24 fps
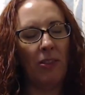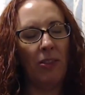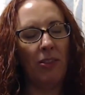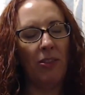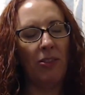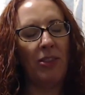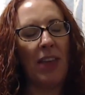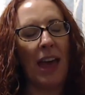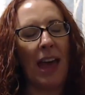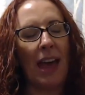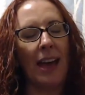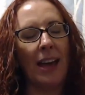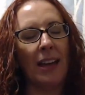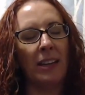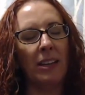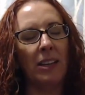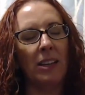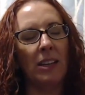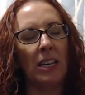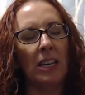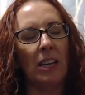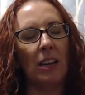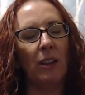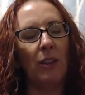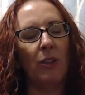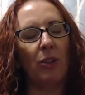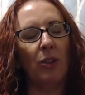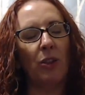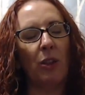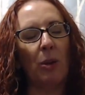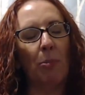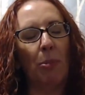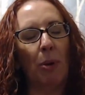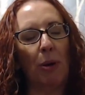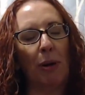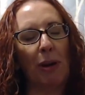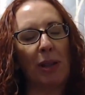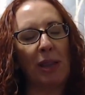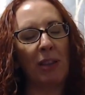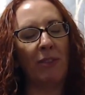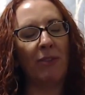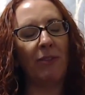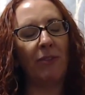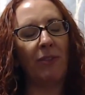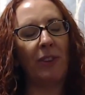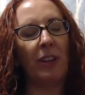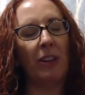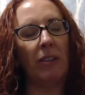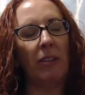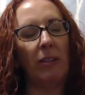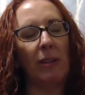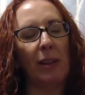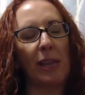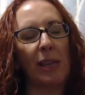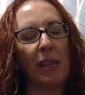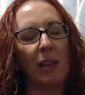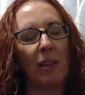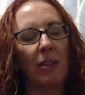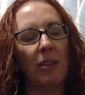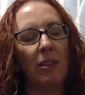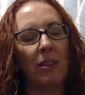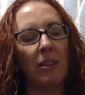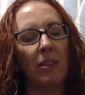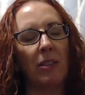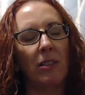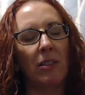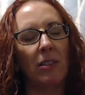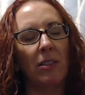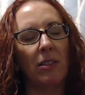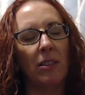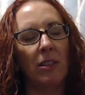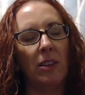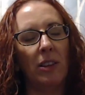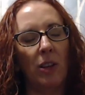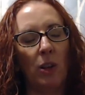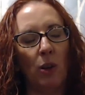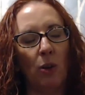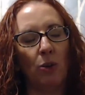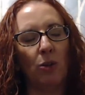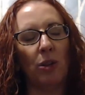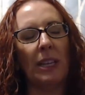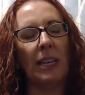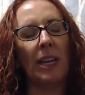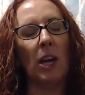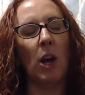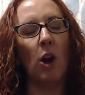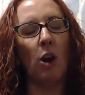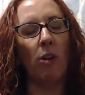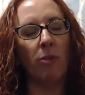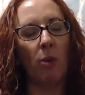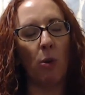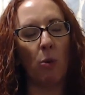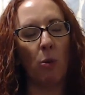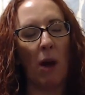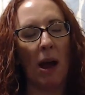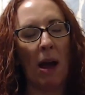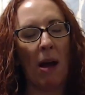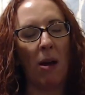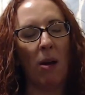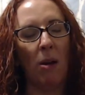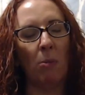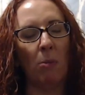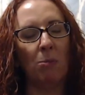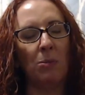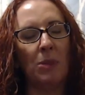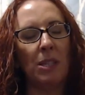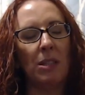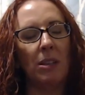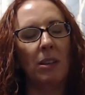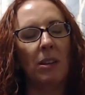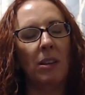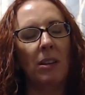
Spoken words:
then the person feels usually overwhelmed,